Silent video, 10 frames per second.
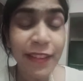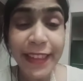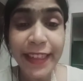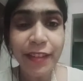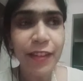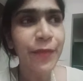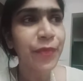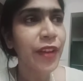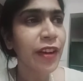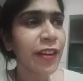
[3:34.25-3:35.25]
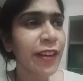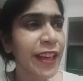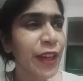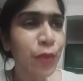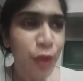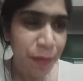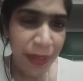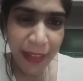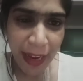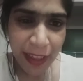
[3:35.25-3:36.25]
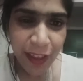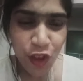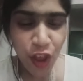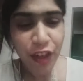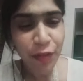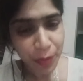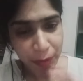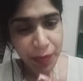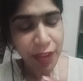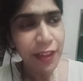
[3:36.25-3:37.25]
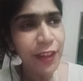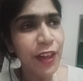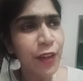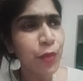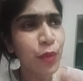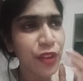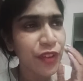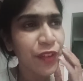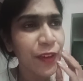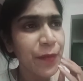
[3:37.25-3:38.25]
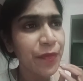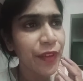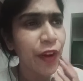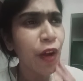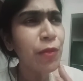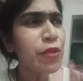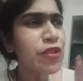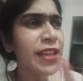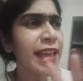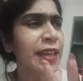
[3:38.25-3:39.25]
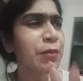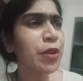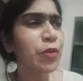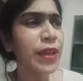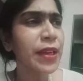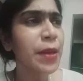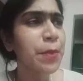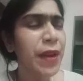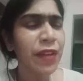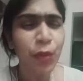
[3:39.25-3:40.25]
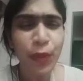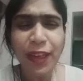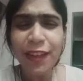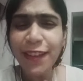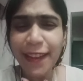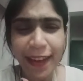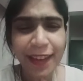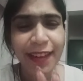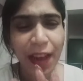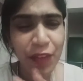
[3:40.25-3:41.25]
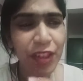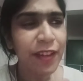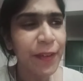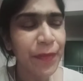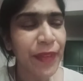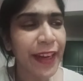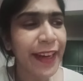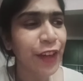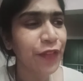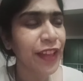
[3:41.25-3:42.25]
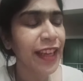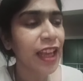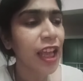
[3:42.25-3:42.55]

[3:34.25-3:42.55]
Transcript: leader, it would be that shade of purple. It was almost like in between periwinkle and lavender, that kind of thing.